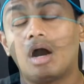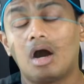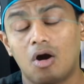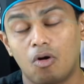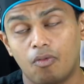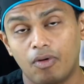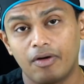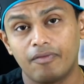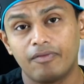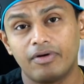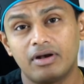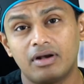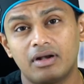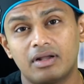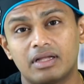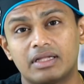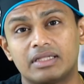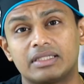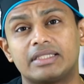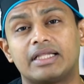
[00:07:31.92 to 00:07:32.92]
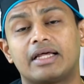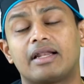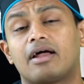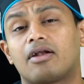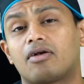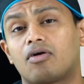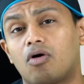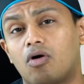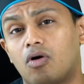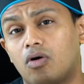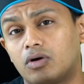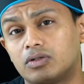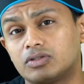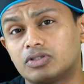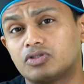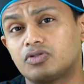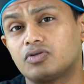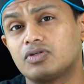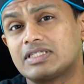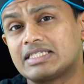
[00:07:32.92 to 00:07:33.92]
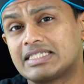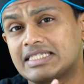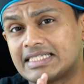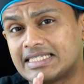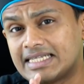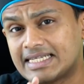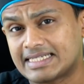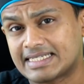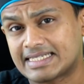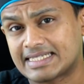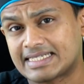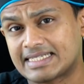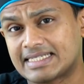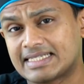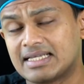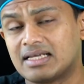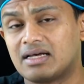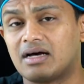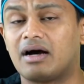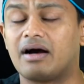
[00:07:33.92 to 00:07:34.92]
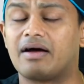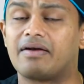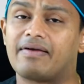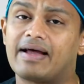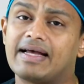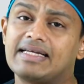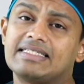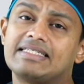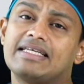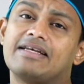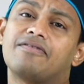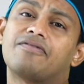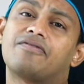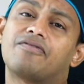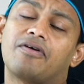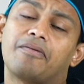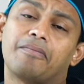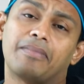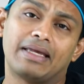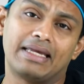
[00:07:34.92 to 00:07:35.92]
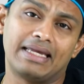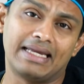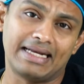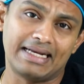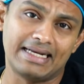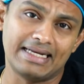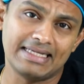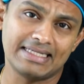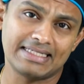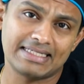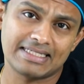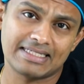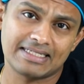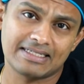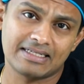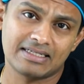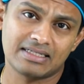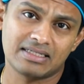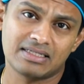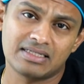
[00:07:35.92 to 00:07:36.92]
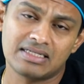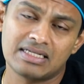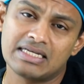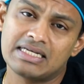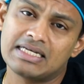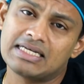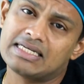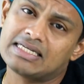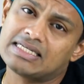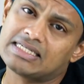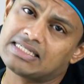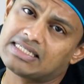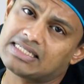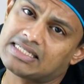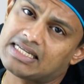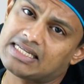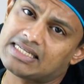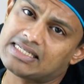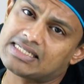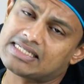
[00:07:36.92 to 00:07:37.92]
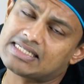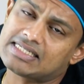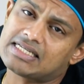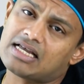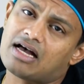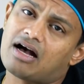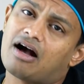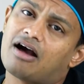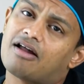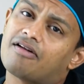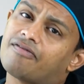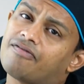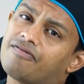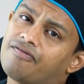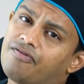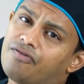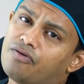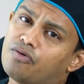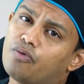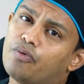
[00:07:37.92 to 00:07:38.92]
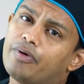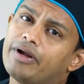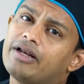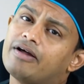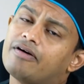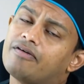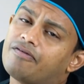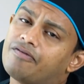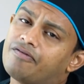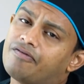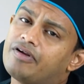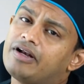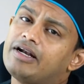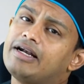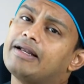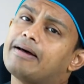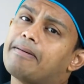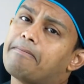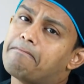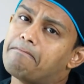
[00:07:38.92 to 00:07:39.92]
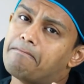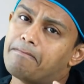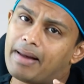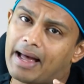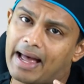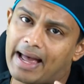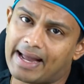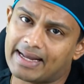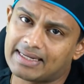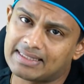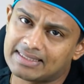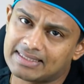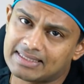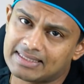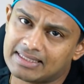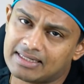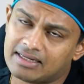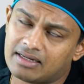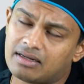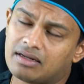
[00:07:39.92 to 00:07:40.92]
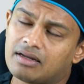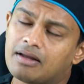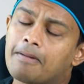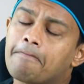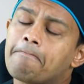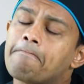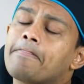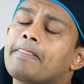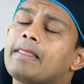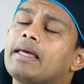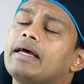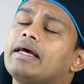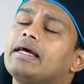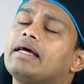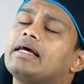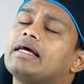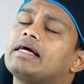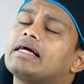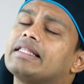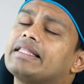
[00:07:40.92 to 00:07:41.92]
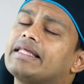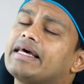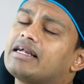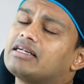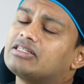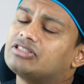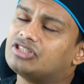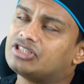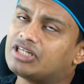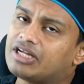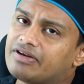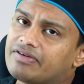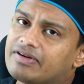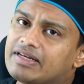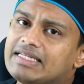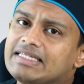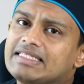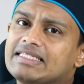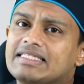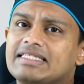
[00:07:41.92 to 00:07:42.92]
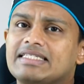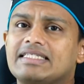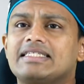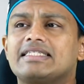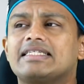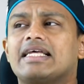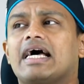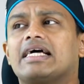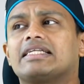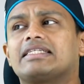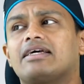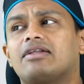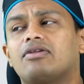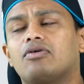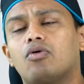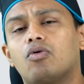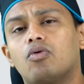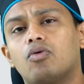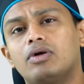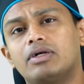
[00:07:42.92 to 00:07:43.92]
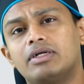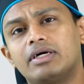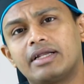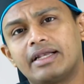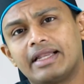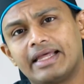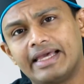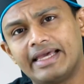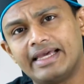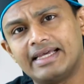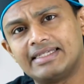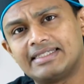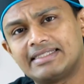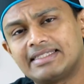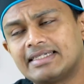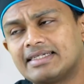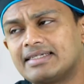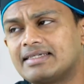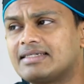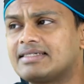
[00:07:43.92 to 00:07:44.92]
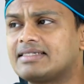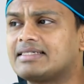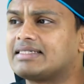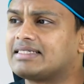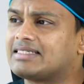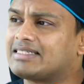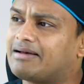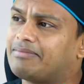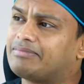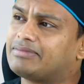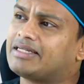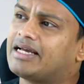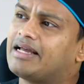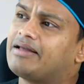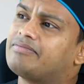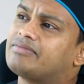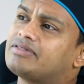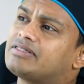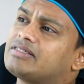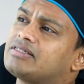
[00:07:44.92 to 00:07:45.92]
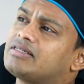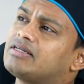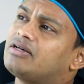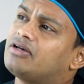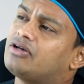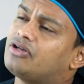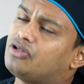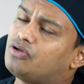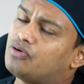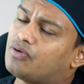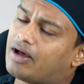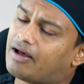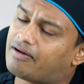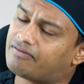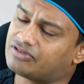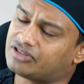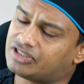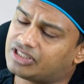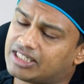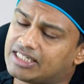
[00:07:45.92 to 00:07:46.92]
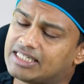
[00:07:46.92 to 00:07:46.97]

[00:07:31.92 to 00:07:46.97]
However, there are also cysts arising from kidneys. Cysts are fluid-filled bags. They are generally seen at an older age. Sometimes you have